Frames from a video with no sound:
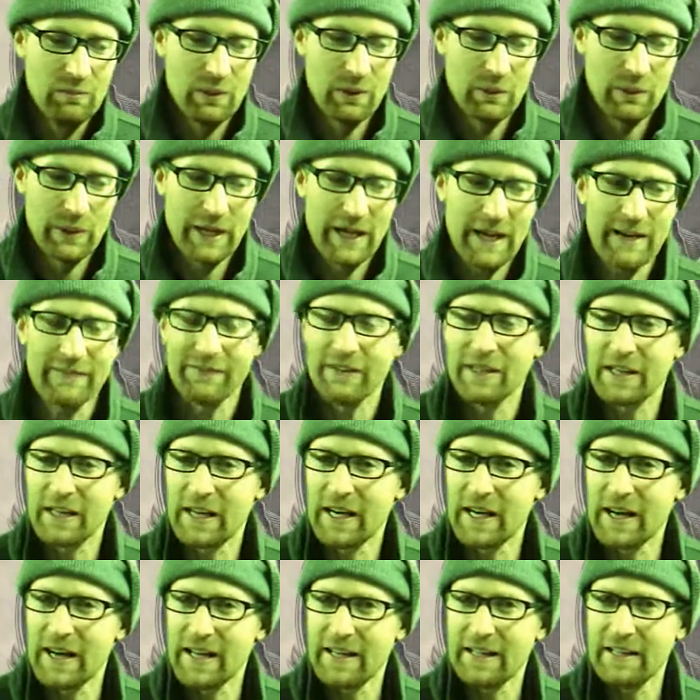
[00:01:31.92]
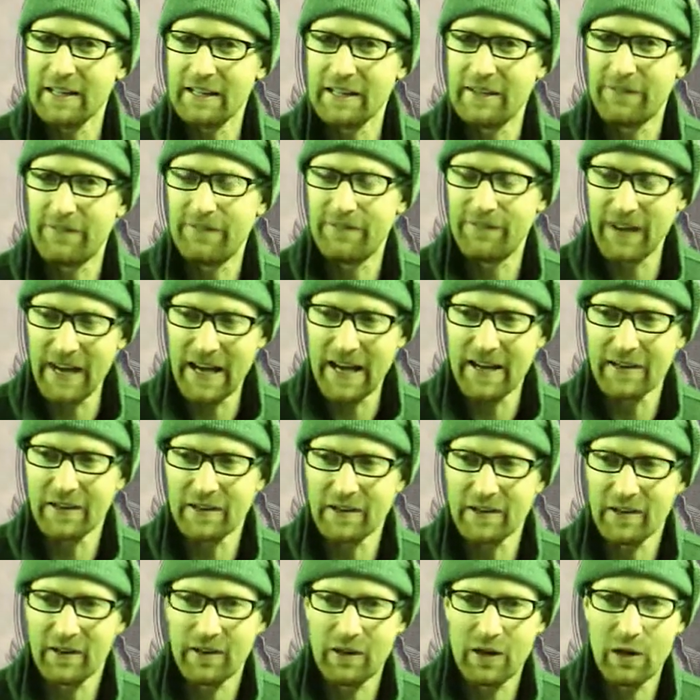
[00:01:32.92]
But we haven't got any
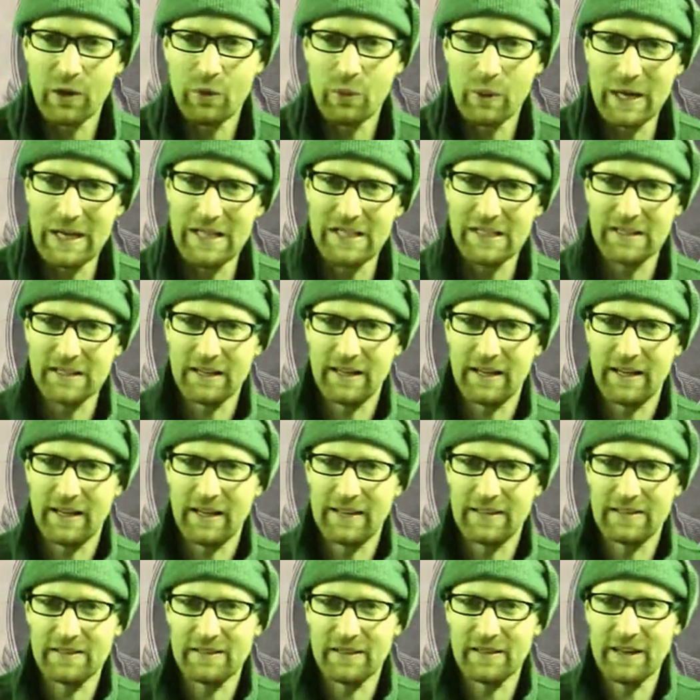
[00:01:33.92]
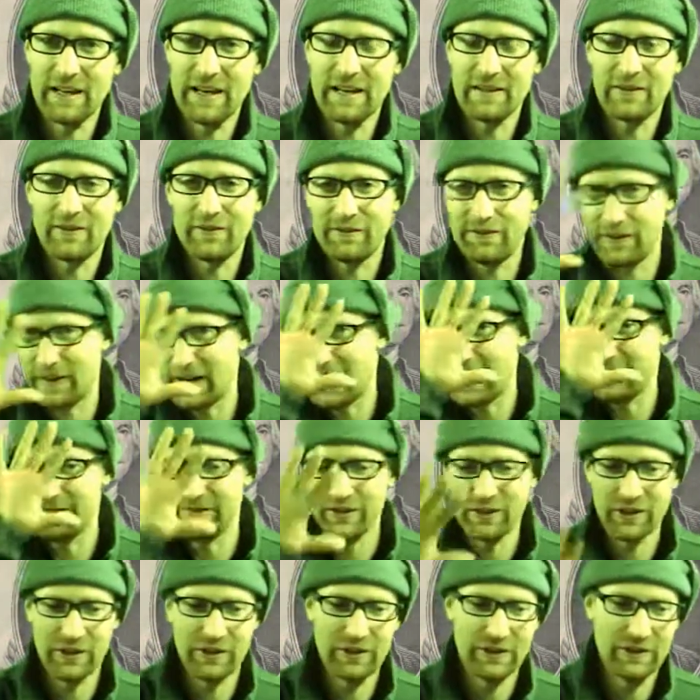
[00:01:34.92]
fatter in our waistlines the last
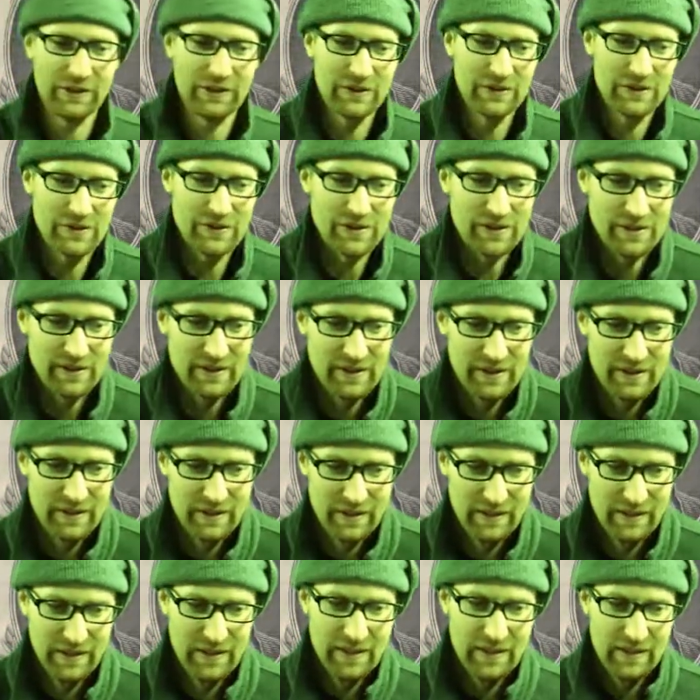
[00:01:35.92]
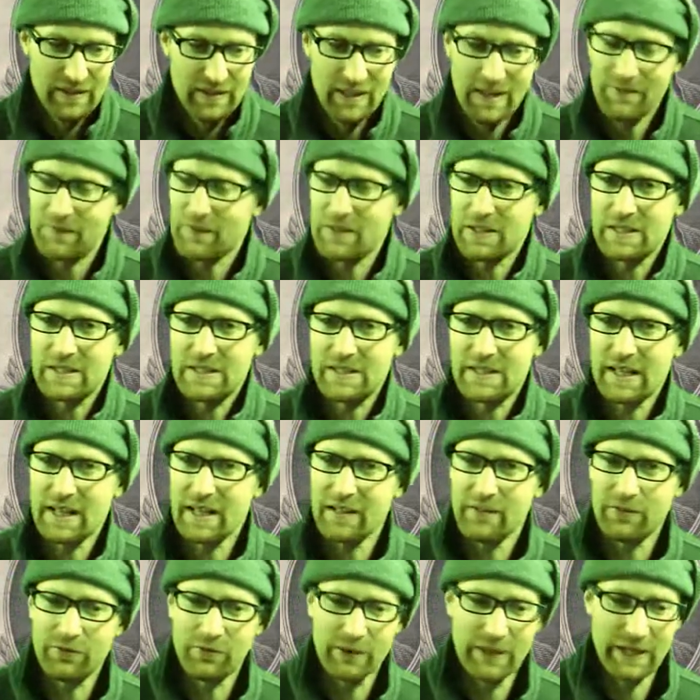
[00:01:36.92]
5 years. Nefitz
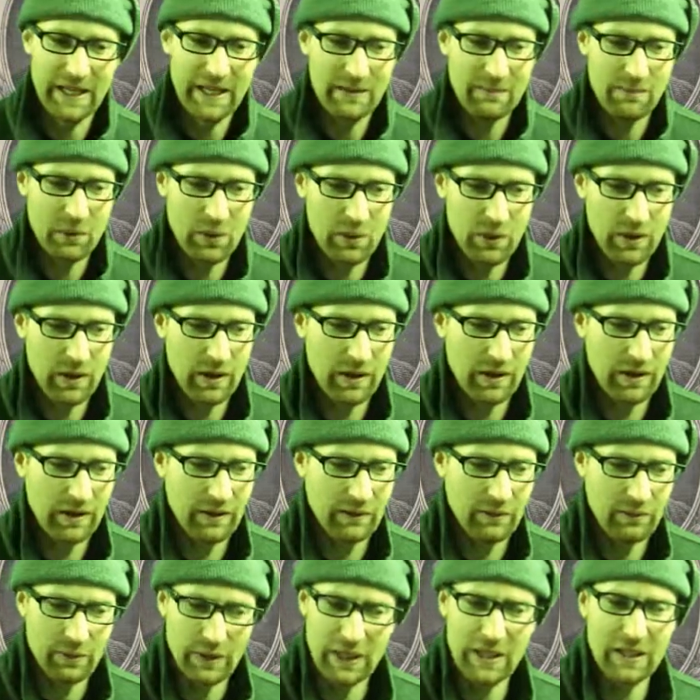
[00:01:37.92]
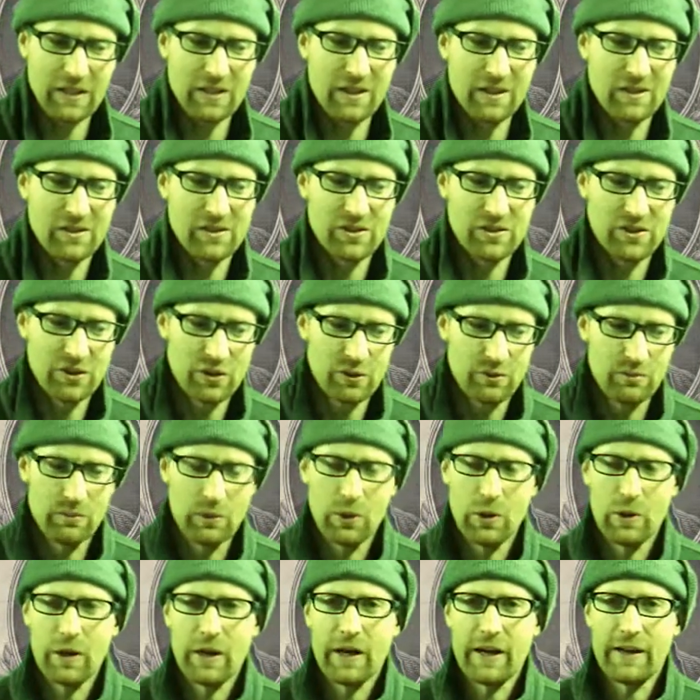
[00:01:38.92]
said if we eat more, we can consume
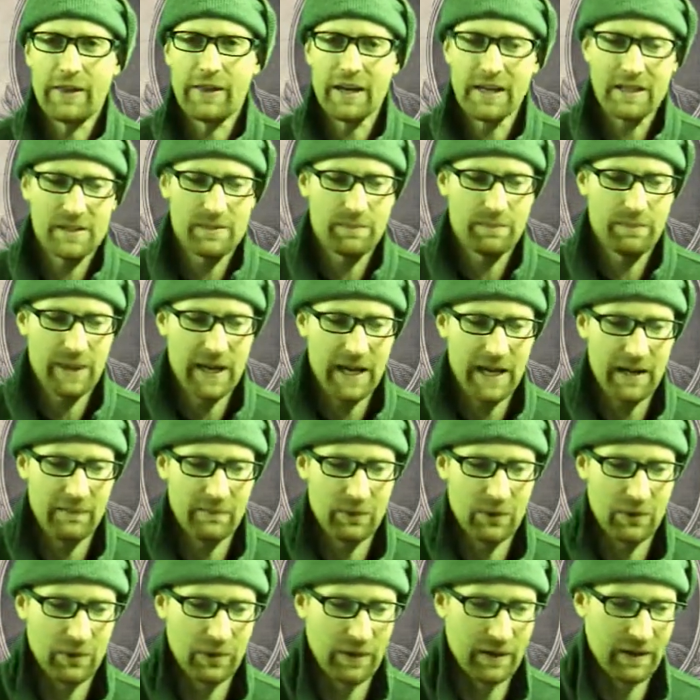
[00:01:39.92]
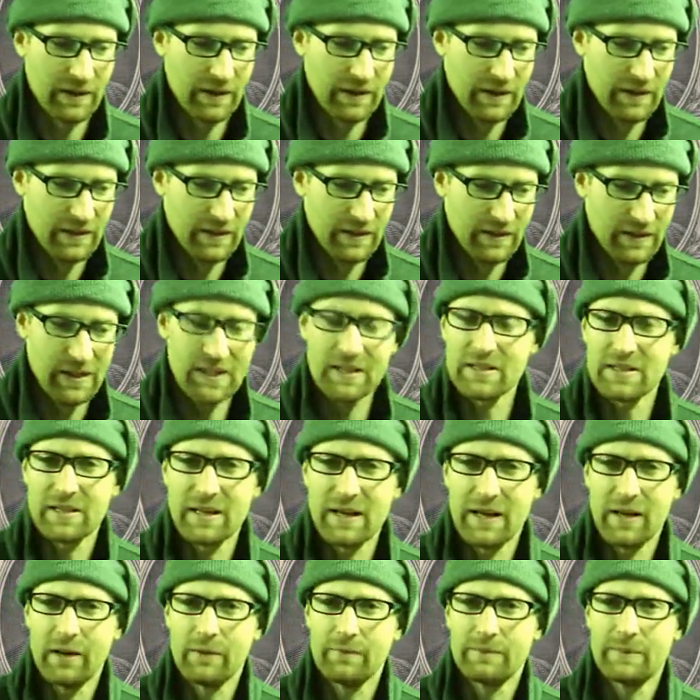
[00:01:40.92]
more, and thus buy more,
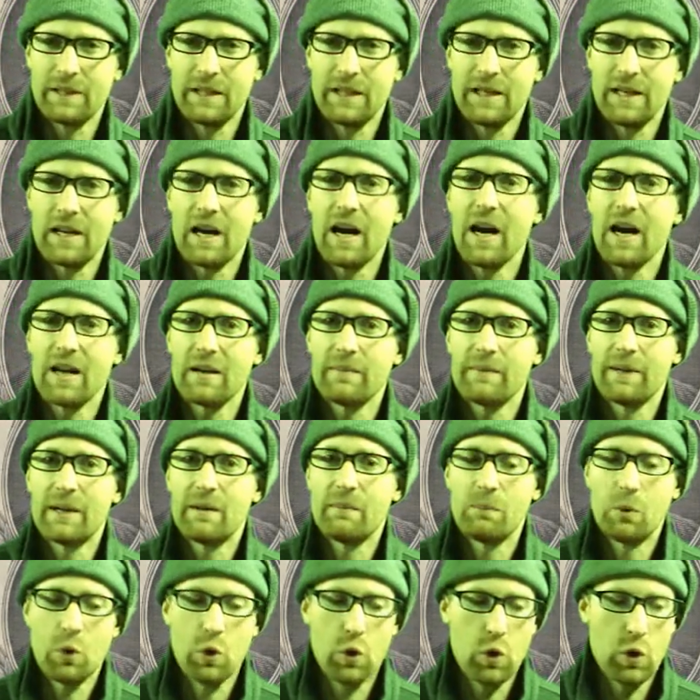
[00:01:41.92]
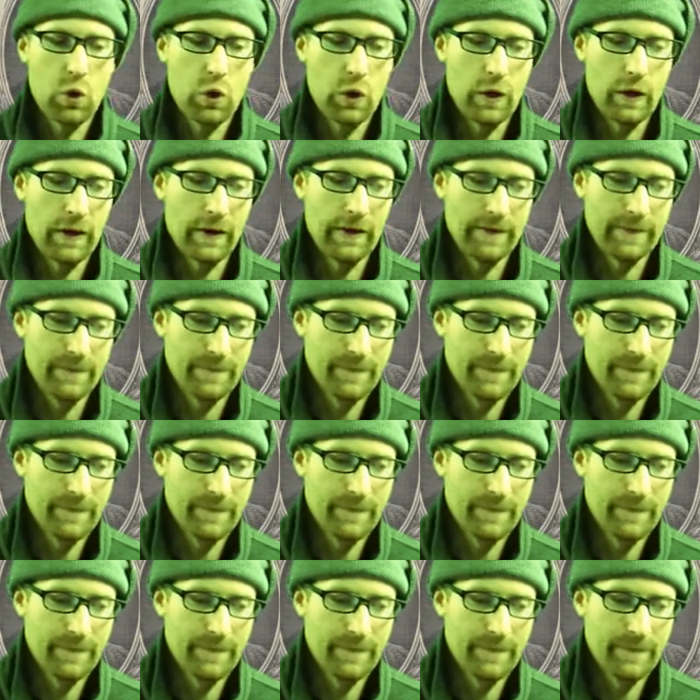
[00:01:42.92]
thus help the economy more.